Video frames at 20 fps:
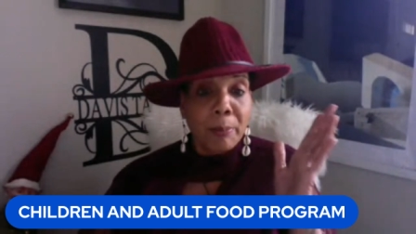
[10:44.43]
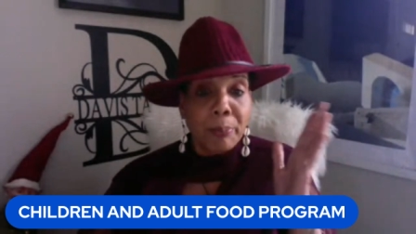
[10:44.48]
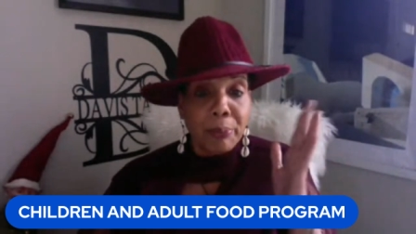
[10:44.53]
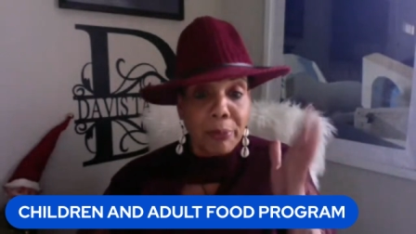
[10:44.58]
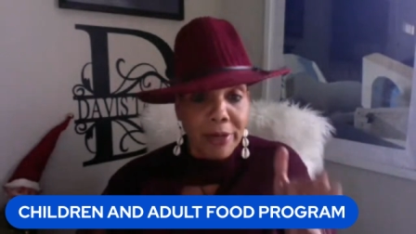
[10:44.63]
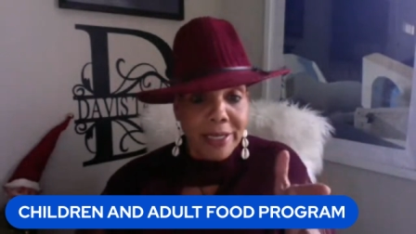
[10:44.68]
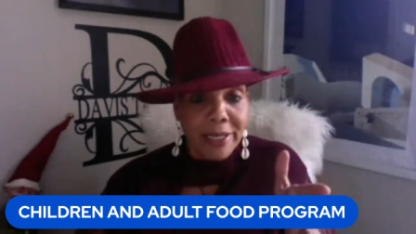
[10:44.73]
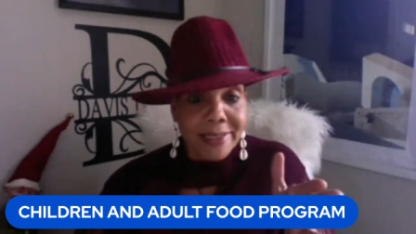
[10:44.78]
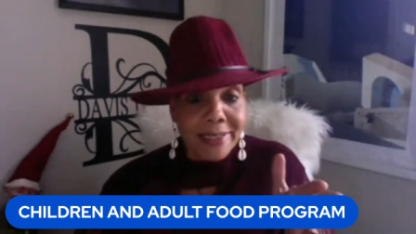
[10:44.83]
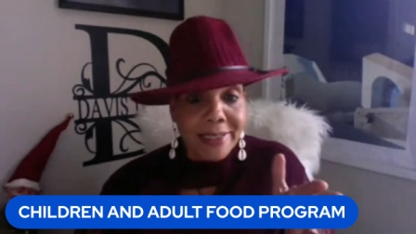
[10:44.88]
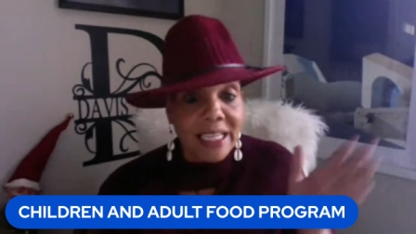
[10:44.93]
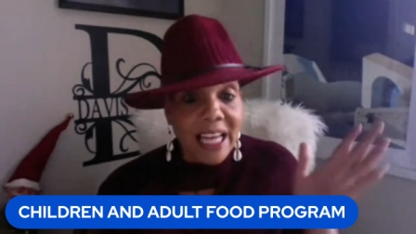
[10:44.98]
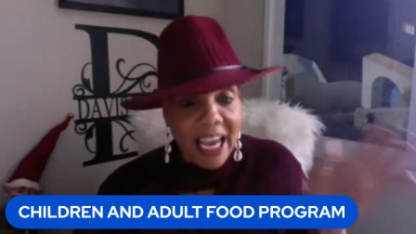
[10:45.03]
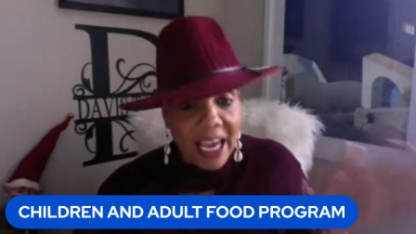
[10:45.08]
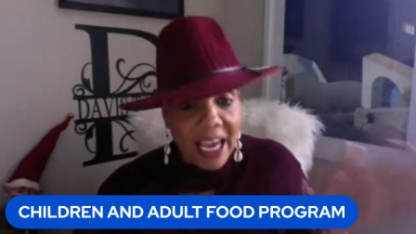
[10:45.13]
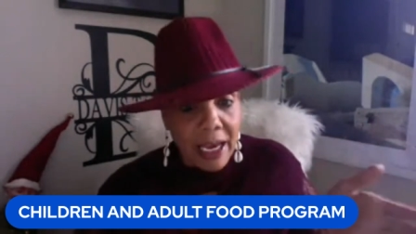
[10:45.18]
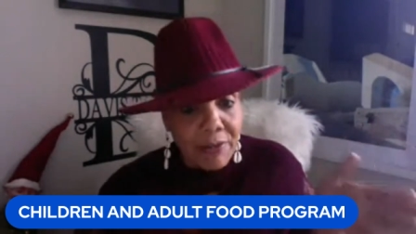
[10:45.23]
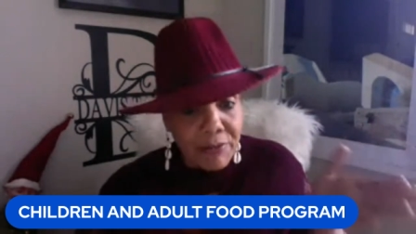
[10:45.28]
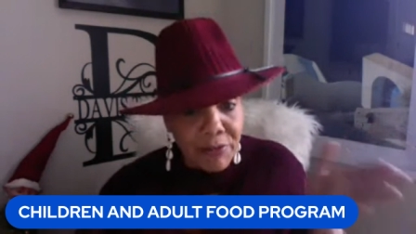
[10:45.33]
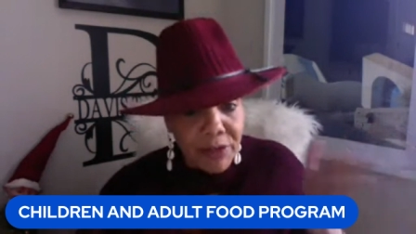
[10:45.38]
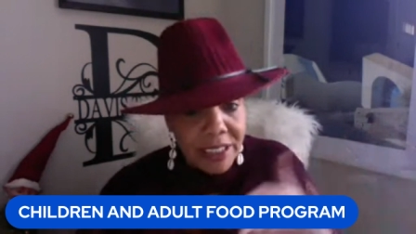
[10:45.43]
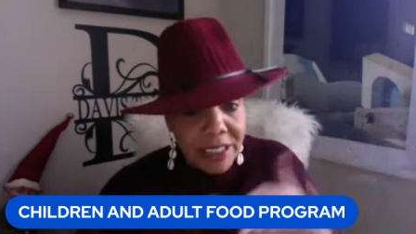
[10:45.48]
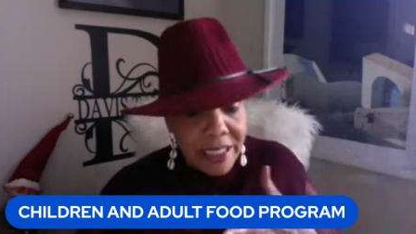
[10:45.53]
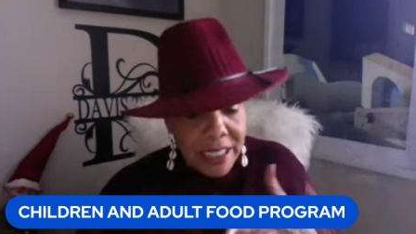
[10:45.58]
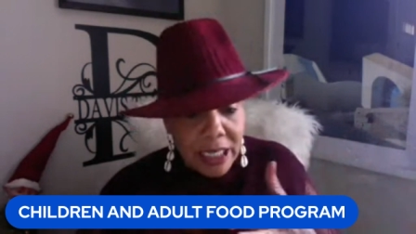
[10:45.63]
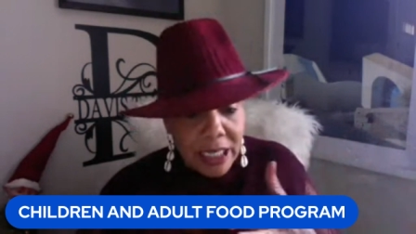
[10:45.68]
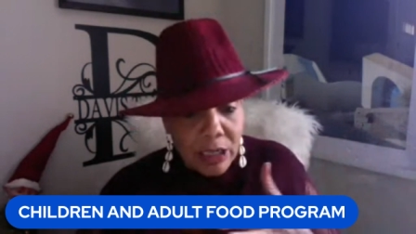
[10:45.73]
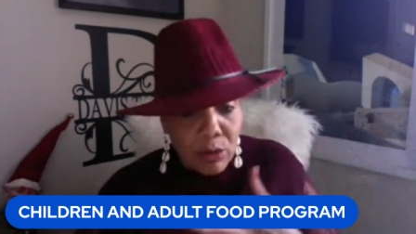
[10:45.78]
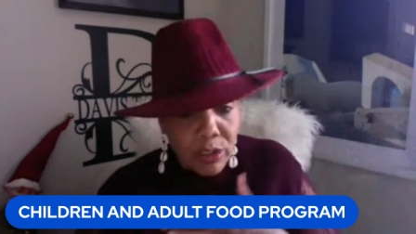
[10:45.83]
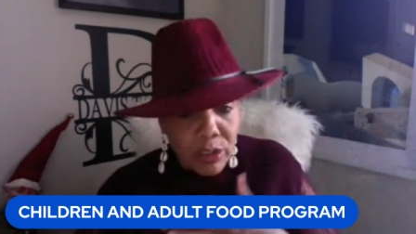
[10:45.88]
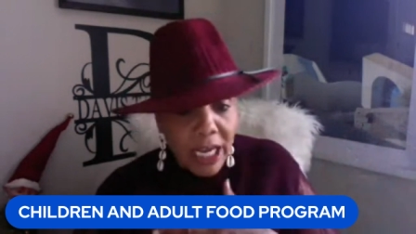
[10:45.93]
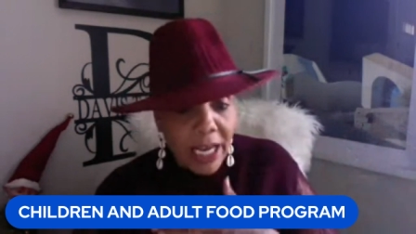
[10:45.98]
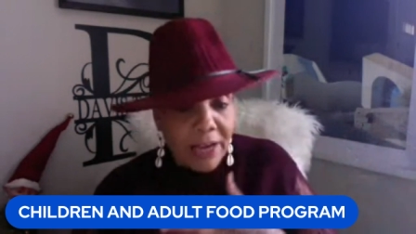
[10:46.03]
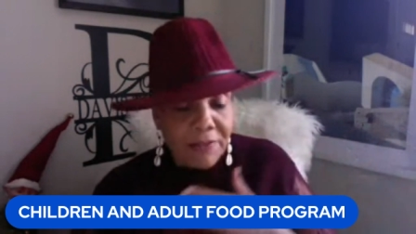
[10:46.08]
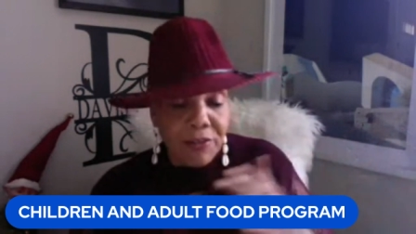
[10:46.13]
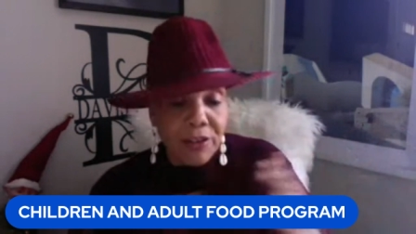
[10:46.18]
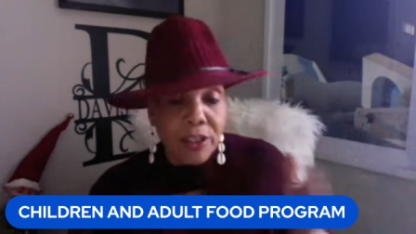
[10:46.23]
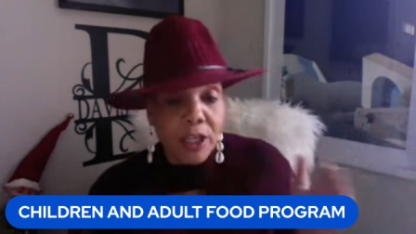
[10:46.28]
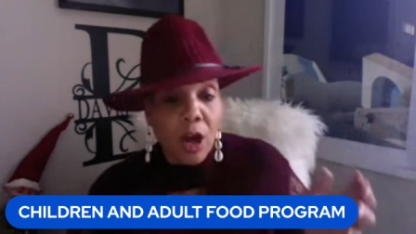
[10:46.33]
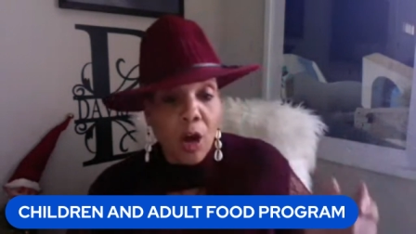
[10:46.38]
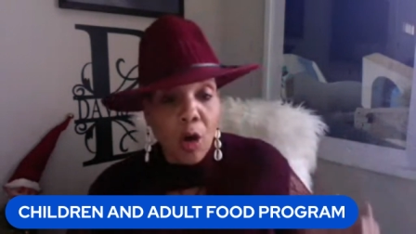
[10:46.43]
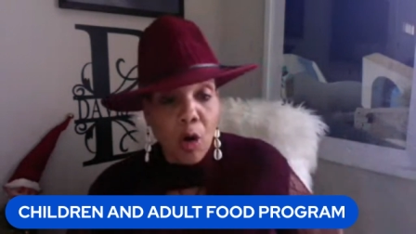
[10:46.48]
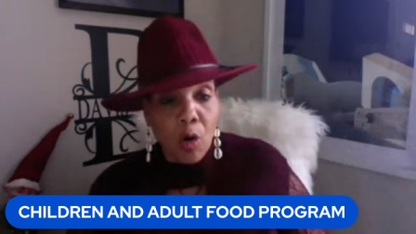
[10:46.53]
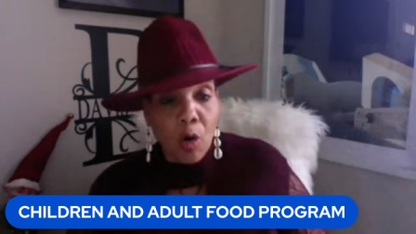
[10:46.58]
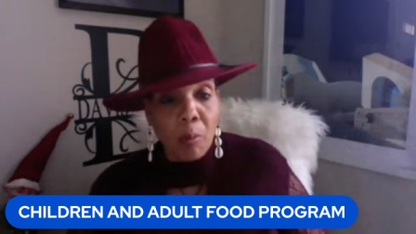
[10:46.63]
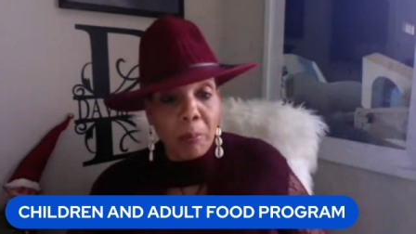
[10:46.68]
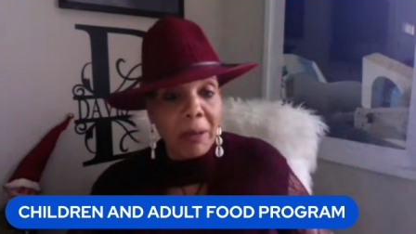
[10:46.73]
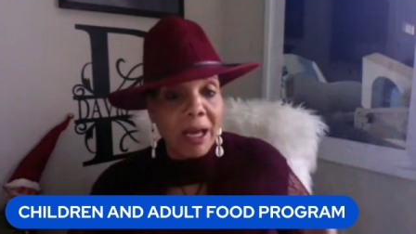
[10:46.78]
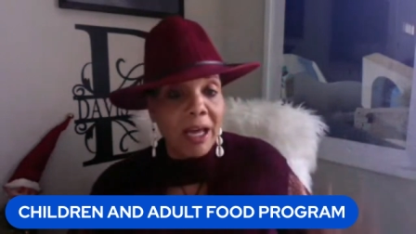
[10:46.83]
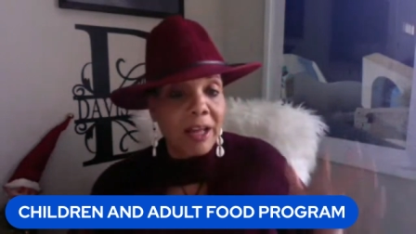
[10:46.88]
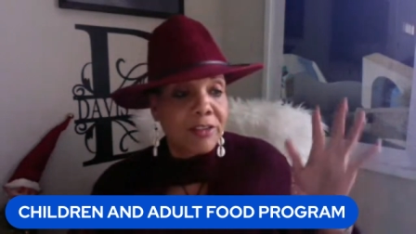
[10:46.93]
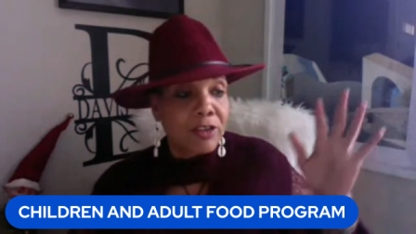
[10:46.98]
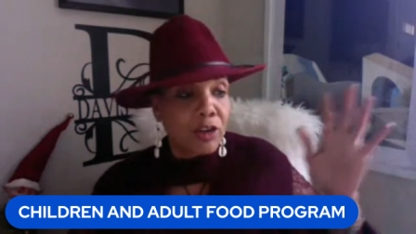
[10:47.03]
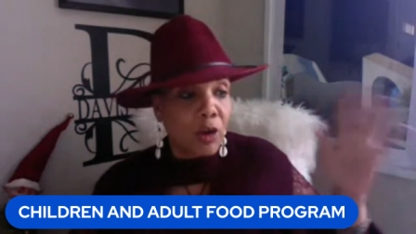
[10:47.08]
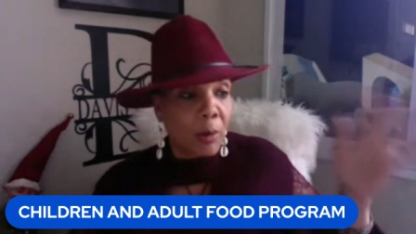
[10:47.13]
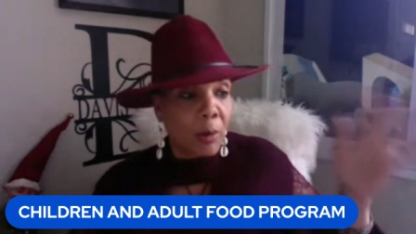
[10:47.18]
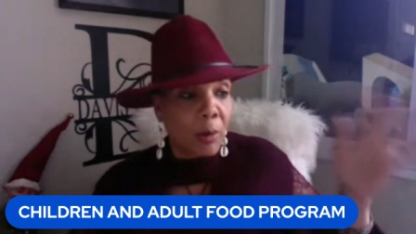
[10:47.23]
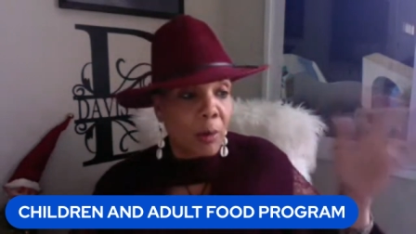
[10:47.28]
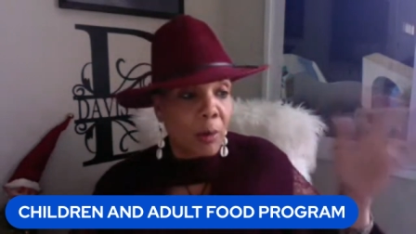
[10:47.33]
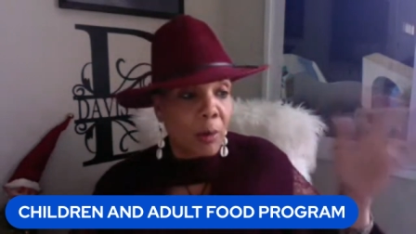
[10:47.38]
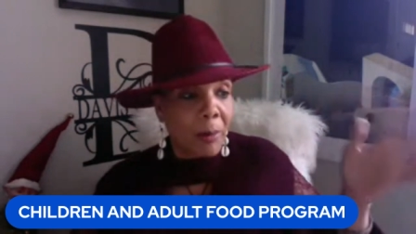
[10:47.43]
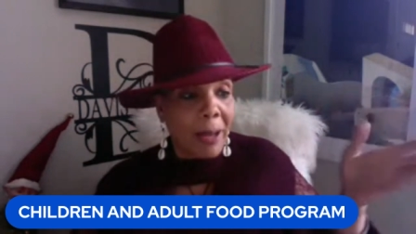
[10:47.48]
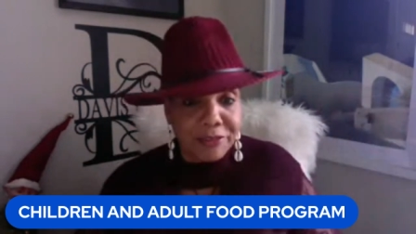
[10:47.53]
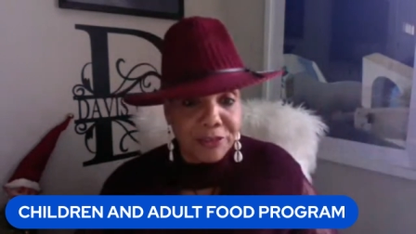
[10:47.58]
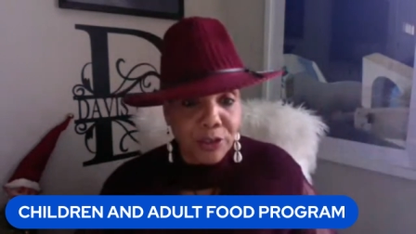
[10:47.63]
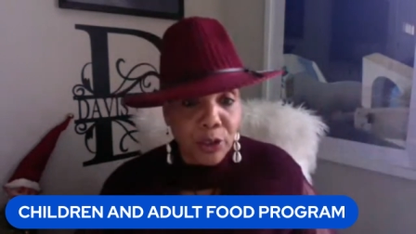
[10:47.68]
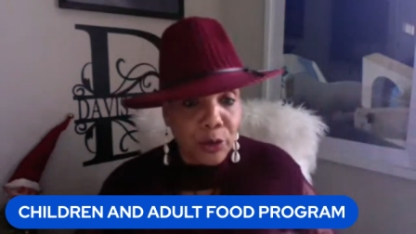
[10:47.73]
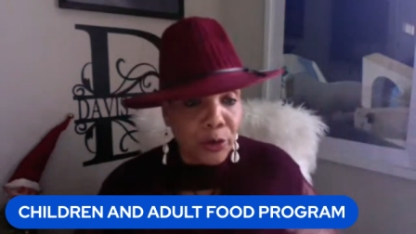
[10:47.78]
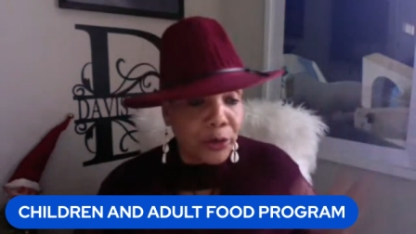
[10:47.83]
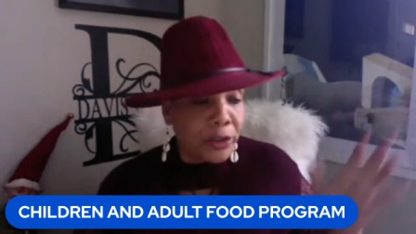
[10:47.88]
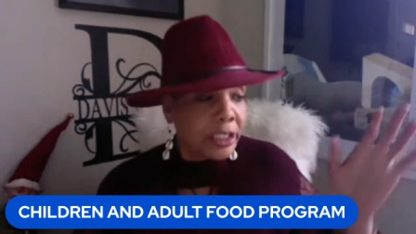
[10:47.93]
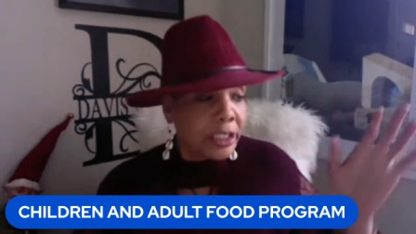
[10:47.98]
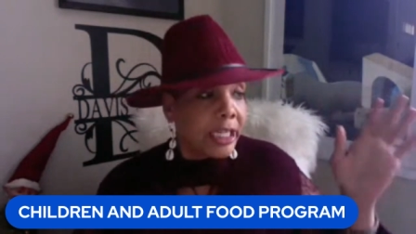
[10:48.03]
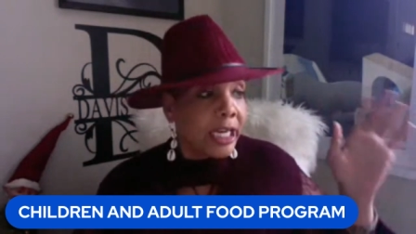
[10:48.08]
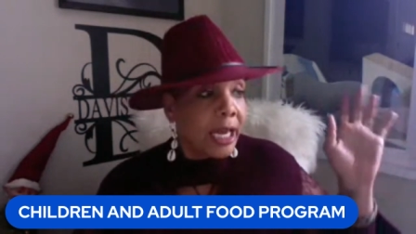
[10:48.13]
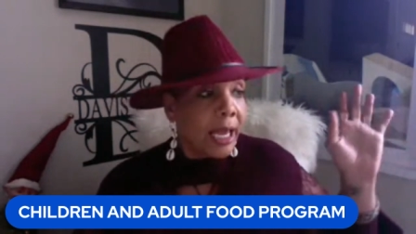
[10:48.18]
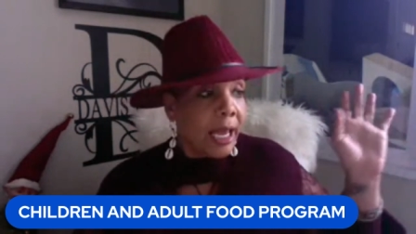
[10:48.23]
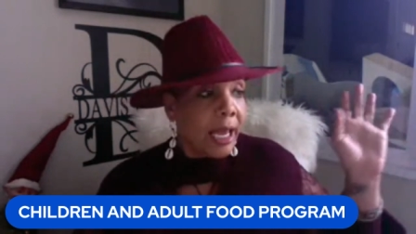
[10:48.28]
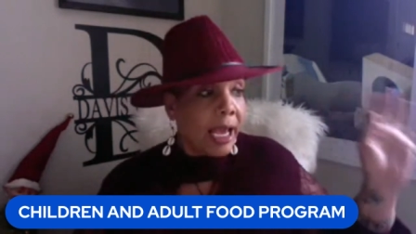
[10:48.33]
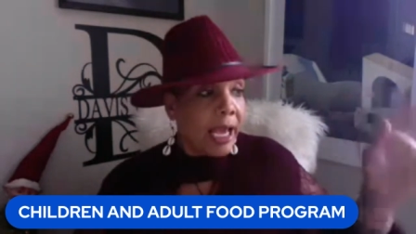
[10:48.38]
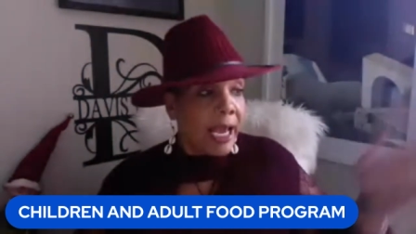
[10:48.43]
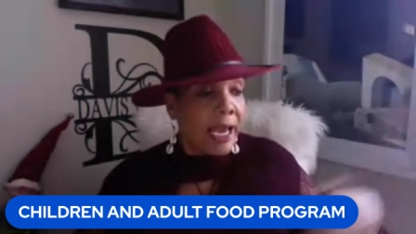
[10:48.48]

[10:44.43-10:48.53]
present every single day for the whole month. Nobody left early.